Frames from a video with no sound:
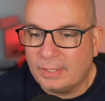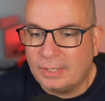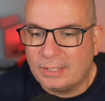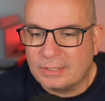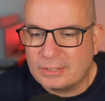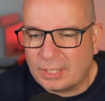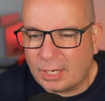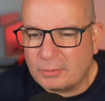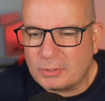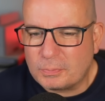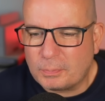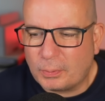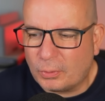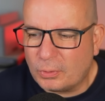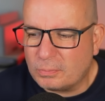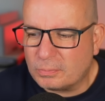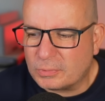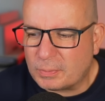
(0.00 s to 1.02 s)
Its lowest
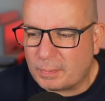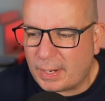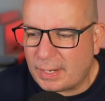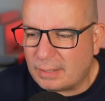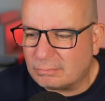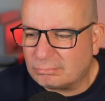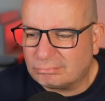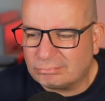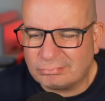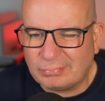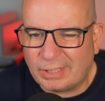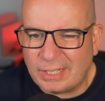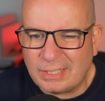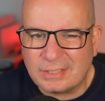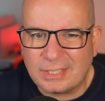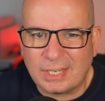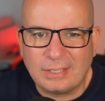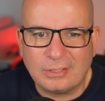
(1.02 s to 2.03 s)
point was about
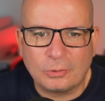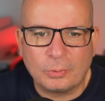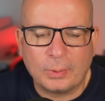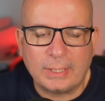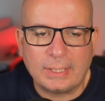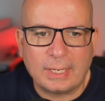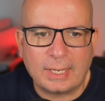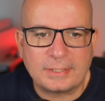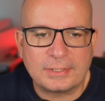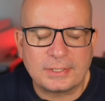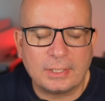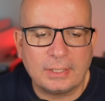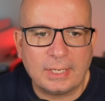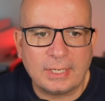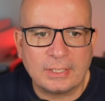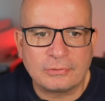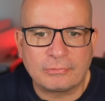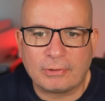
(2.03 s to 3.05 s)
18 quid less than
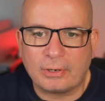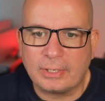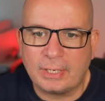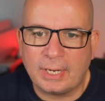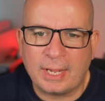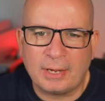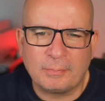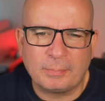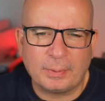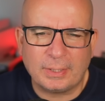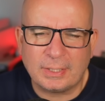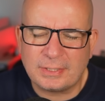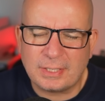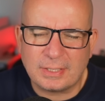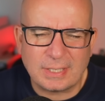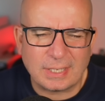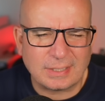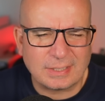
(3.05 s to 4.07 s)
it is right now, but this
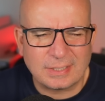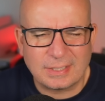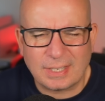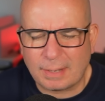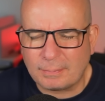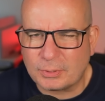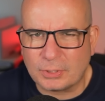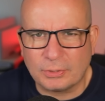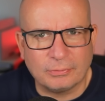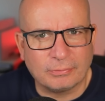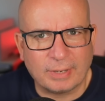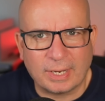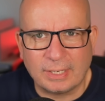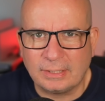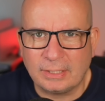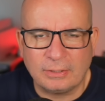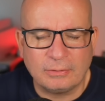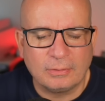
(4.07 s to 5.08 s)
is exceptional
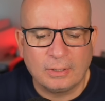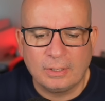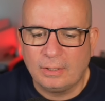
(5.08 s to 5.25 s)
value.